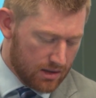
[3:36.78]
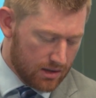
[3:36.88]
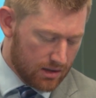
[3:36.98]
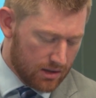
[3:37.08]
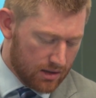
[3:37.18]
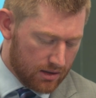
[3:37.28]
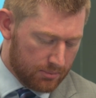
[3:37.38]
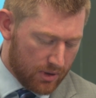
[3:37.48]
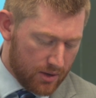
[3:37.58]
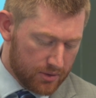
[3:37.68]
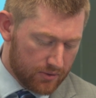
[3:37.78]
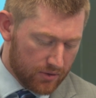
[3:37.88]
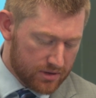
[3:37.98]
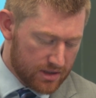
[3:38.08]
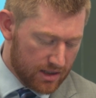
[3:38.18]
Brown
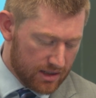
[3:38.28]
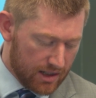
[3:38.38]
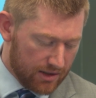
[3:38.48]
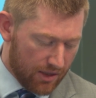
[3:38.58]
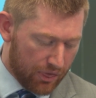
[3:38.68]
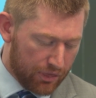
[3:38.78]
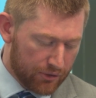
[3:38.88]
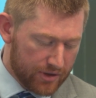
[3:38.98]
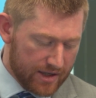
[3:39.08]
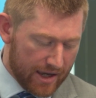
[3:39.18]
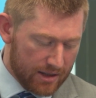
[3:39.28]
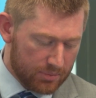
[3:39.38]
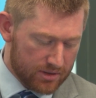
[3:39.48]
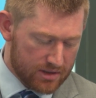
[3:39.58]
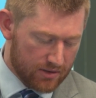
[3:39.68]
University indicated that
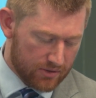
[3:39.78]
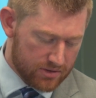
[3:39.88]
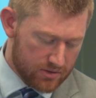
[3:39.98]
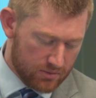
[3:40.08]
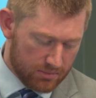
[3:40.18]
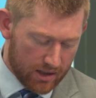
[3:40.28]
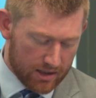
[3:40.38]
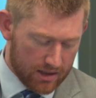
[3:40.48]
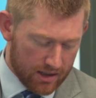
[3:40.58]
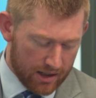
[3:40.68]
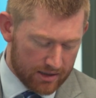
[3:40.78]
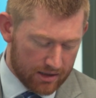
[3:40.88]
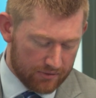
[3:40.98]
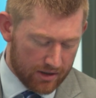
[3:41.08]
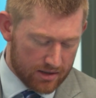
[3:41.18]
38% of their student body
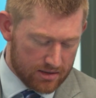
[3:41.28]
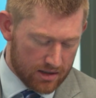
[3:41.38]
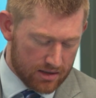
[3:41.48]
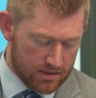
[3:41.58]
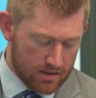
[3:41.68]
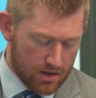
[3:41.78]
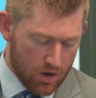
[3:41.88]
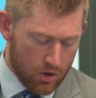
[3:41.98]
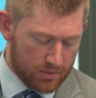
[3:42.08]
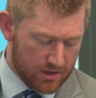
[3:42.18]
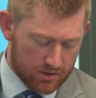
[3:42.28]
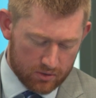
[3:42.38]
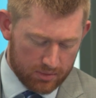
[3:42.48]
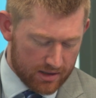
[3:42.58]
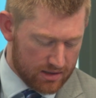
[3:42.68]
identifies as
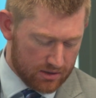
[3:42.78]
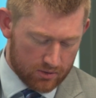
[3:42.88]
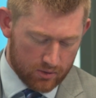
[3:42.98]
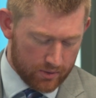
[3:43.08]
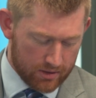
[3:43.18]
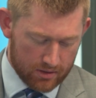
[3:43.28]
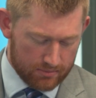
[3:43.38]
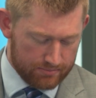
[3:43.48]
homosexual, bisexual, queer,